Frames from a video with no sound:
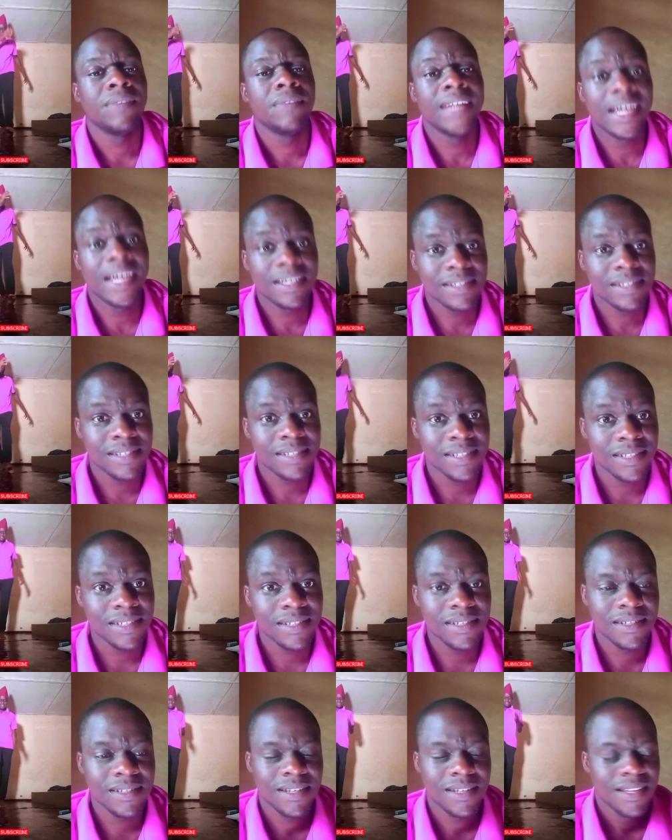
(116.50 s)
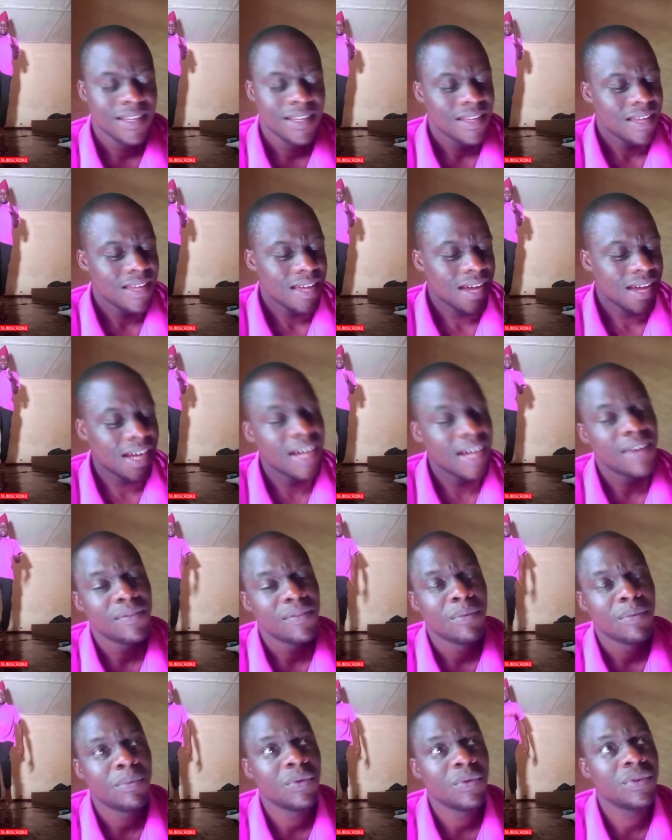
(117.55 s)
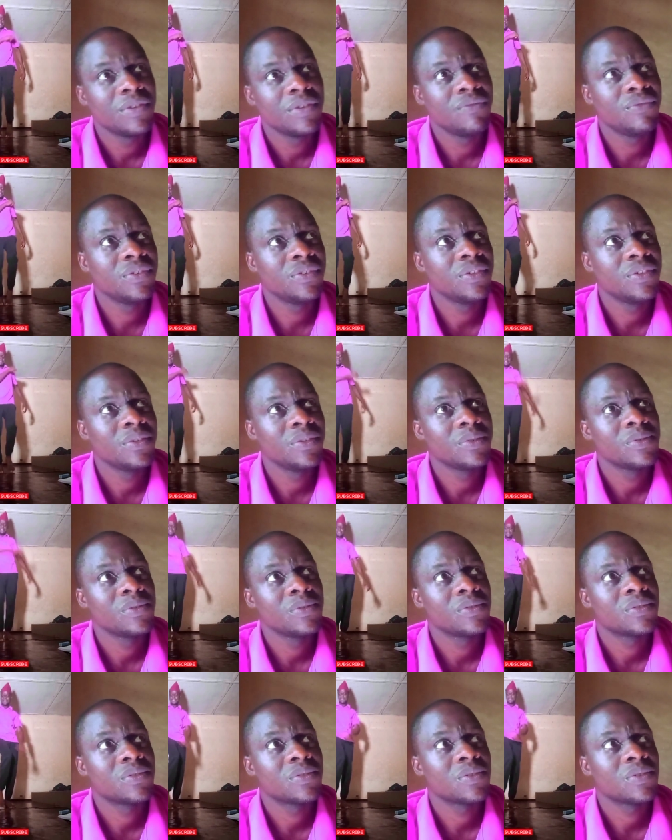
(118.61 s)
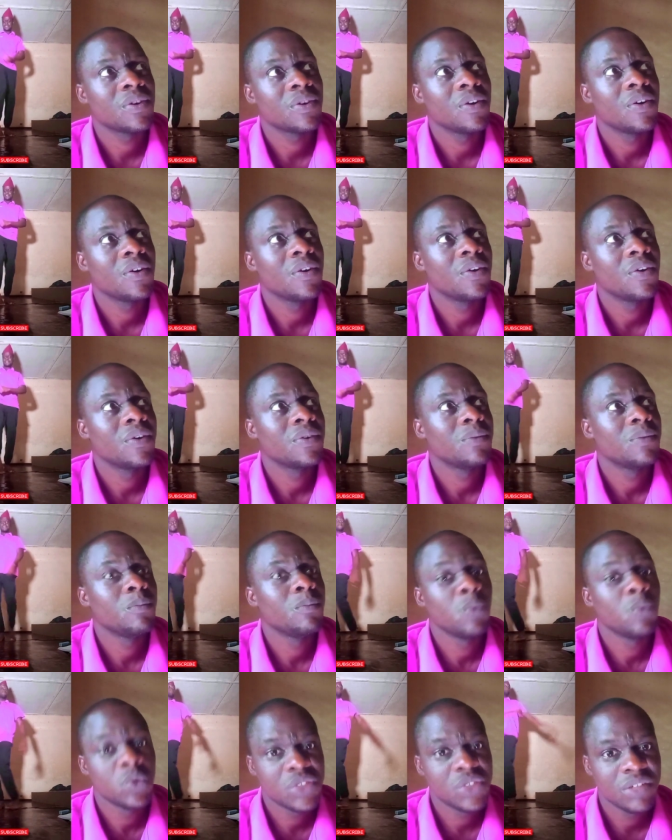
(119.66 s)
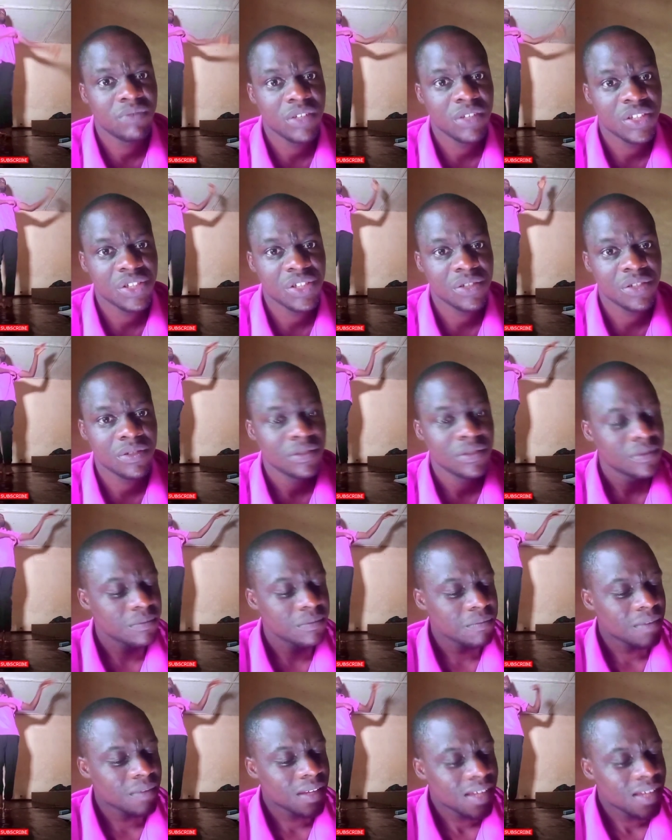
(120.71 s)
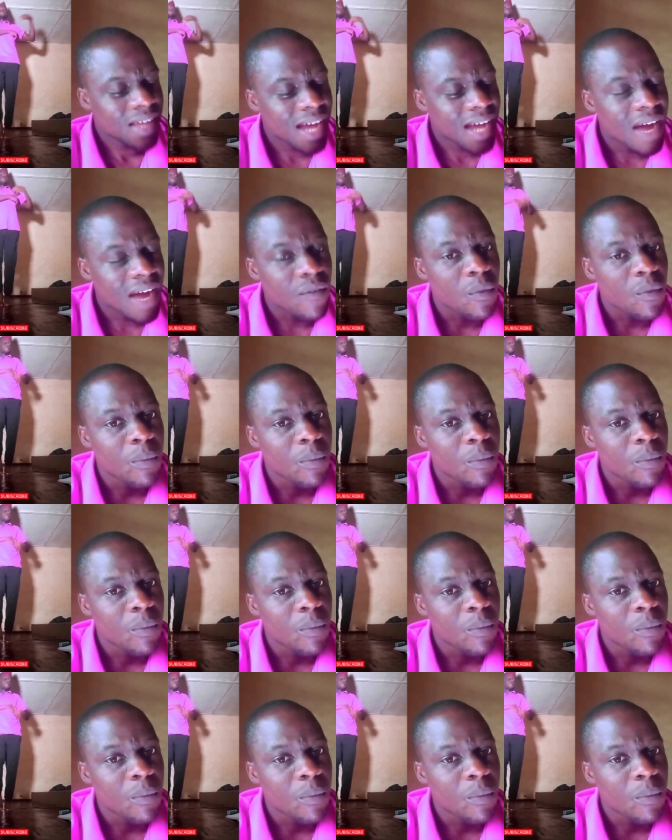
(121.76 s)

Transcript: dancing. I have uploaded videos on motivation. I've